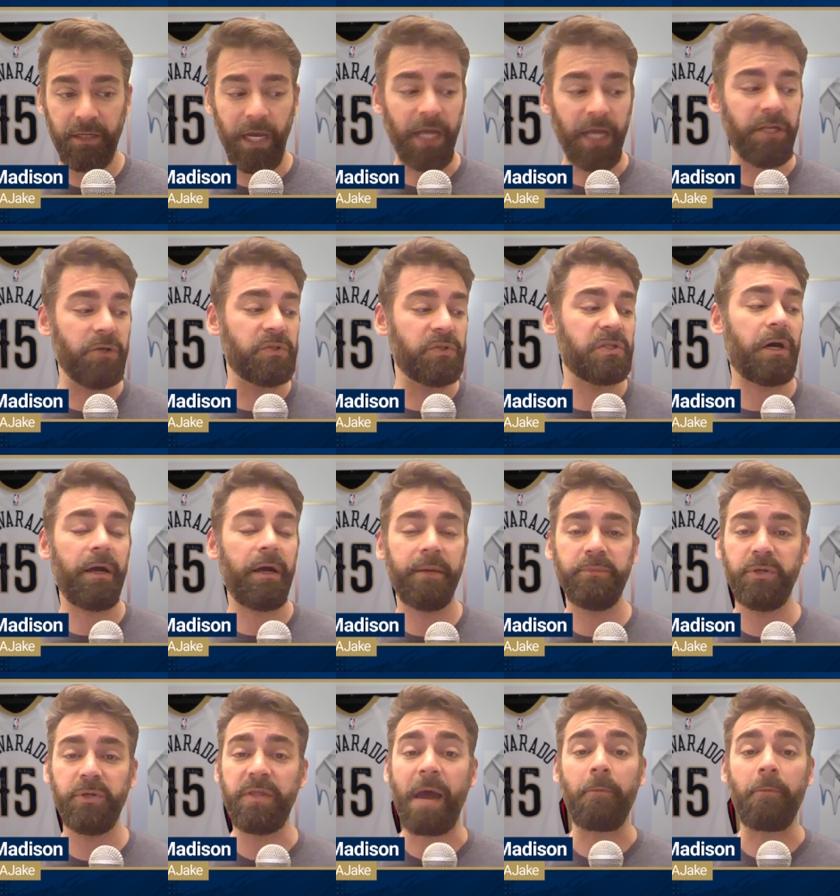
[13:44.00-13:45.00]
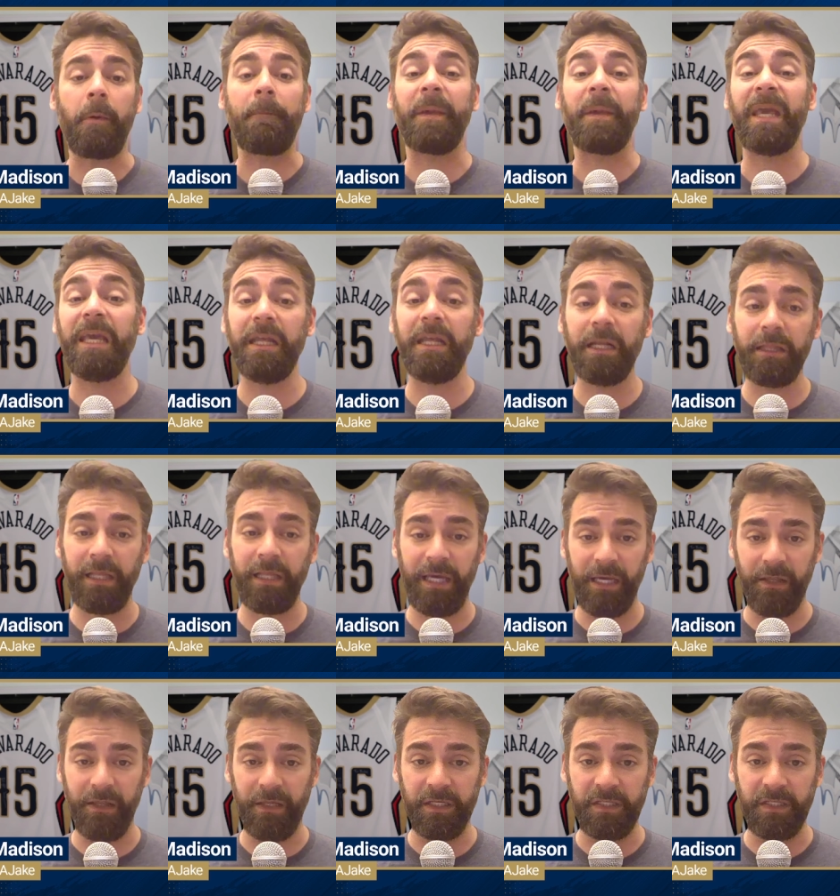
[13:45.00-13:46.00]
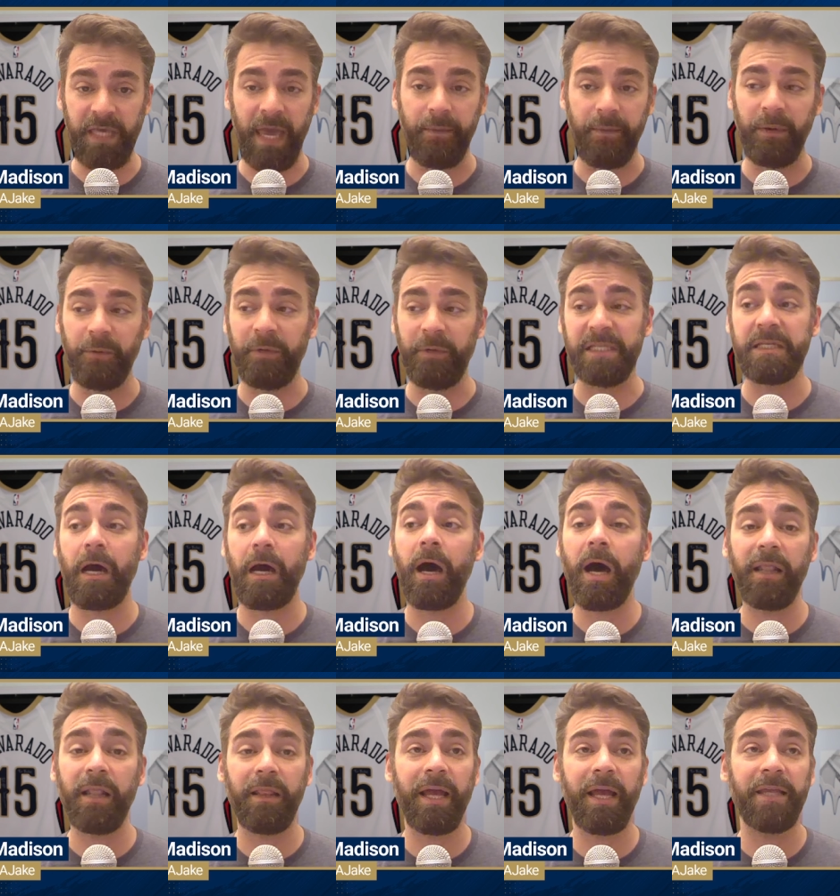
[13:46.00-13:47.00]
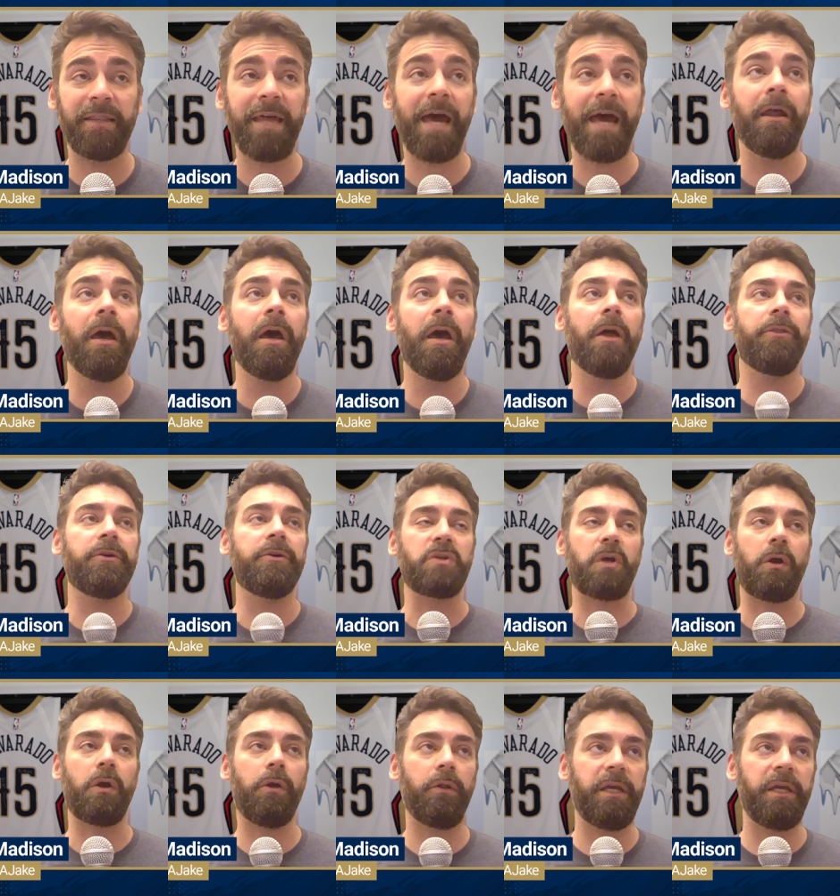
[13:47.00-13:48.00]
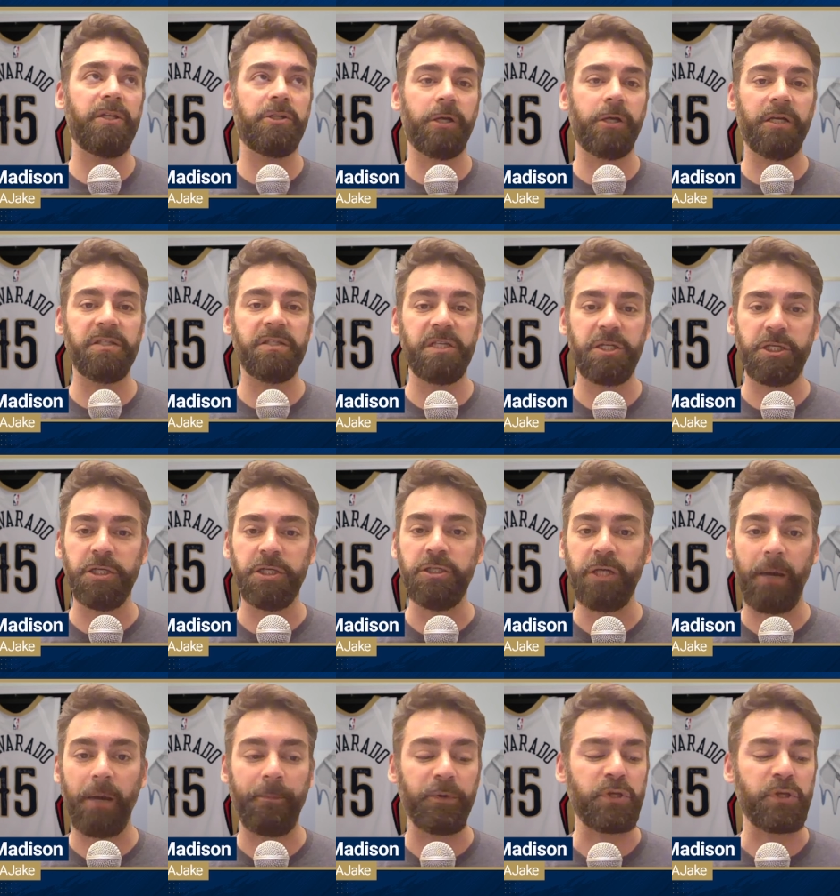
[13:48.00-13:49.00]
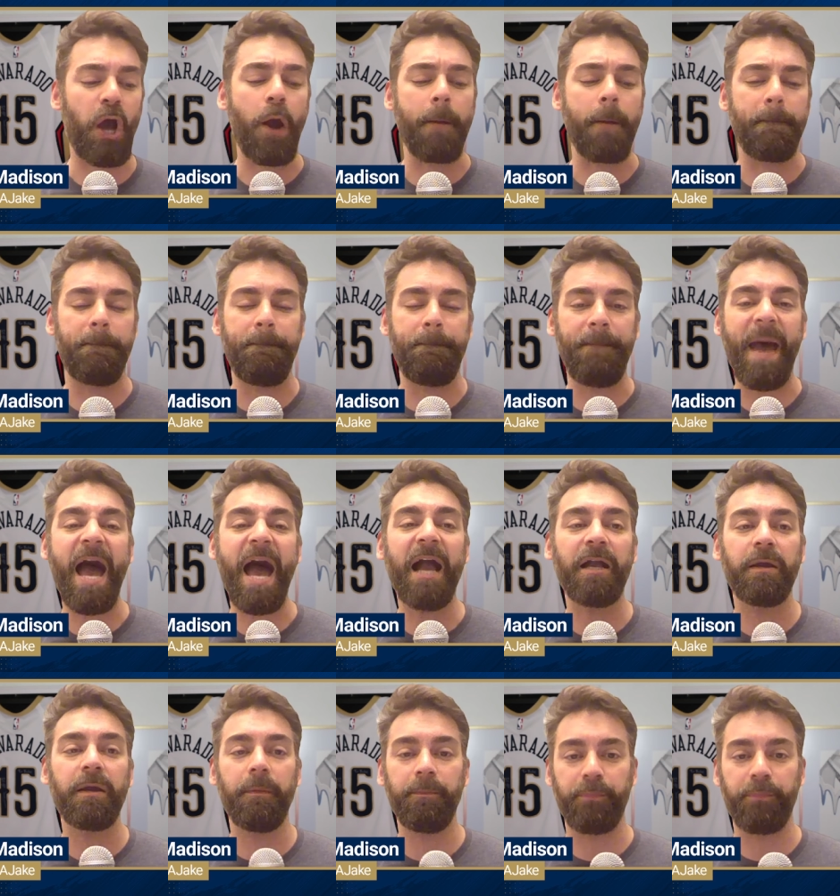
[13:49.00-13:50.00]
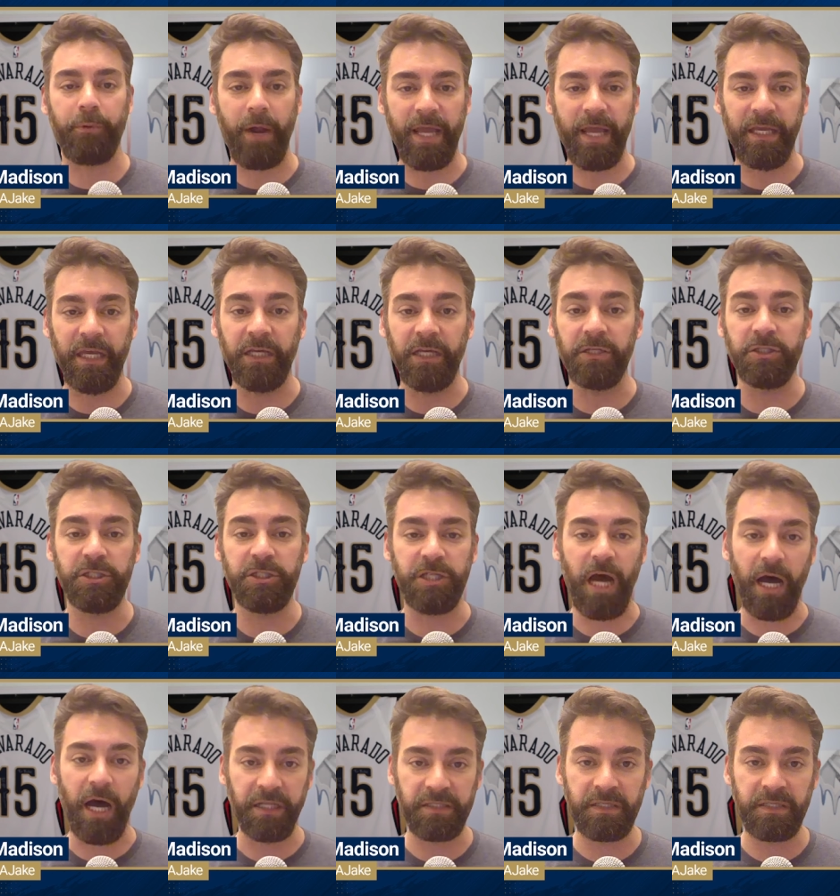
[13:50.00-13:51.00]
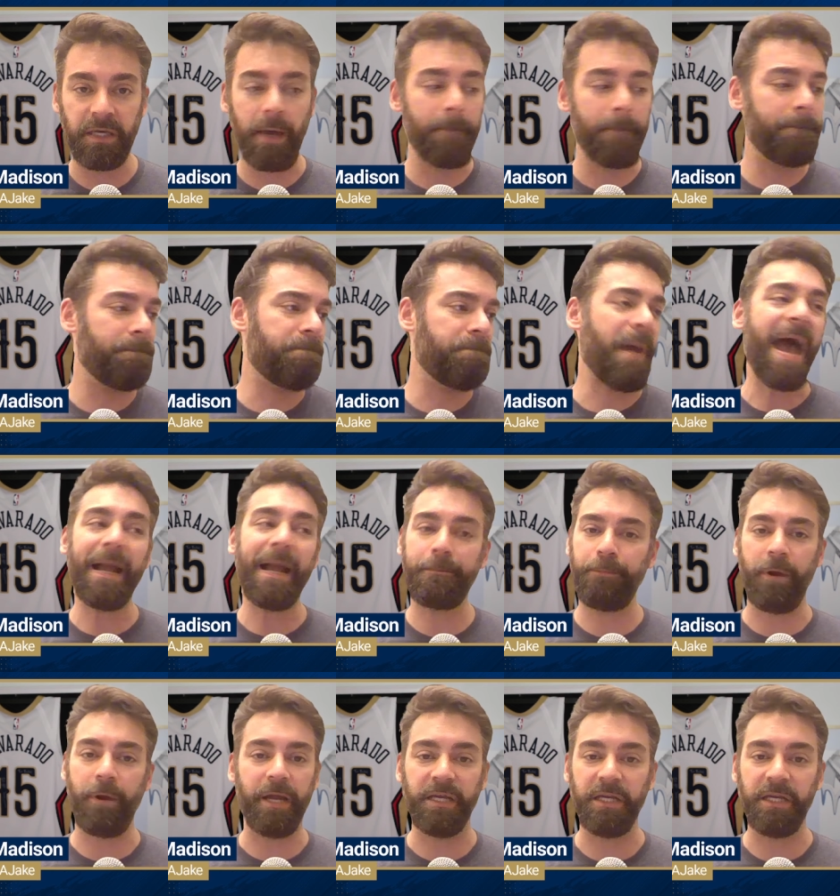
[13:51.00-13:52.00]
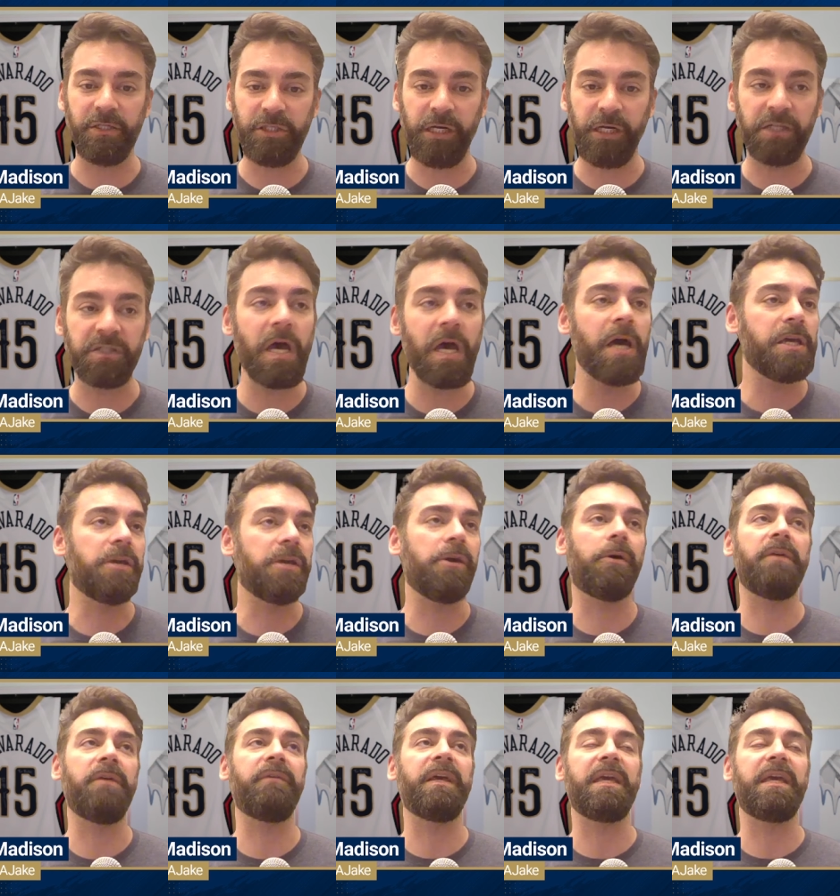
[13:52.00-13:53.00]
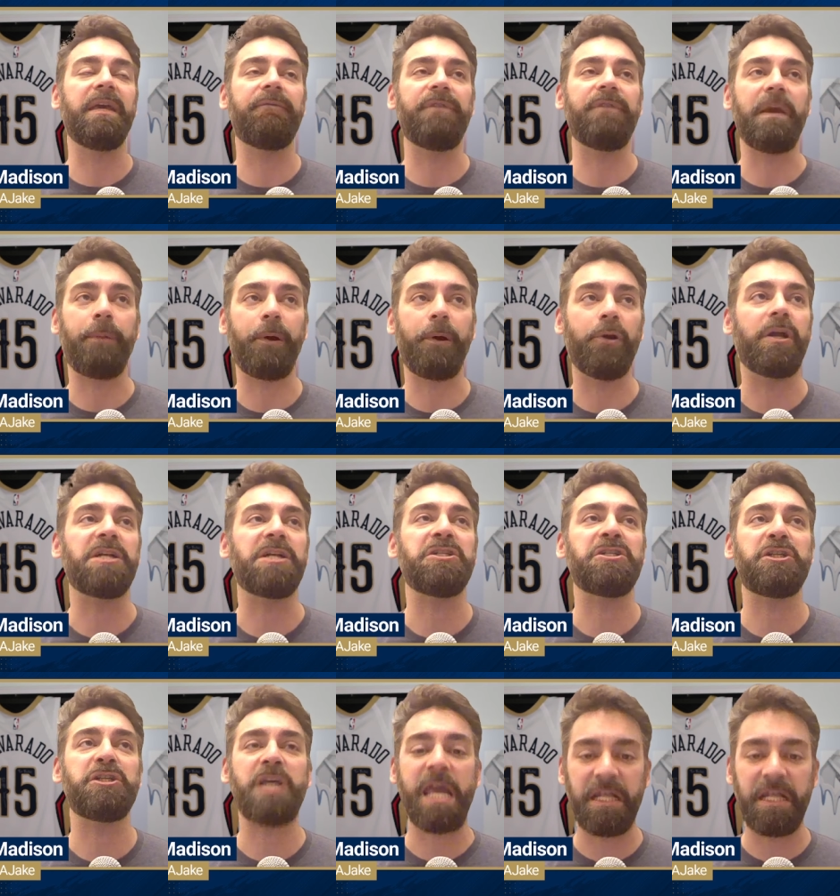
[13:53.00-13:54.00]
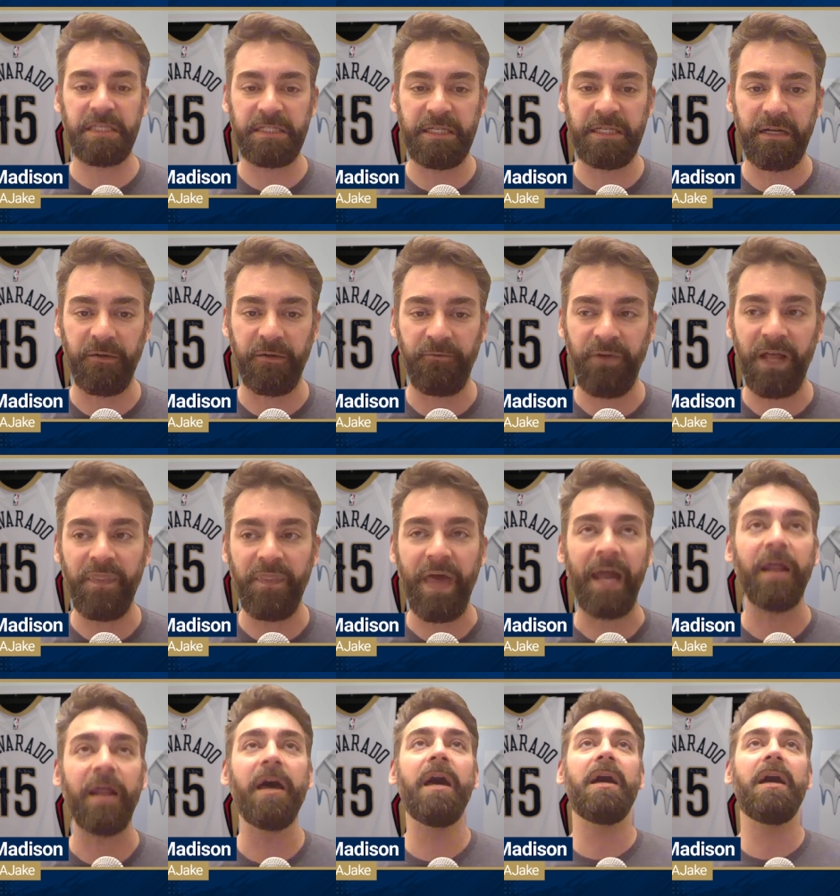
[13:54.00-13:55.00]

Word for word: And you saw him do that repeatedly in this game. And when he's hot like that, those early transition jumpers are back-breaking shots. back-breaking shots. You don't even give the opponent a chance to defend that.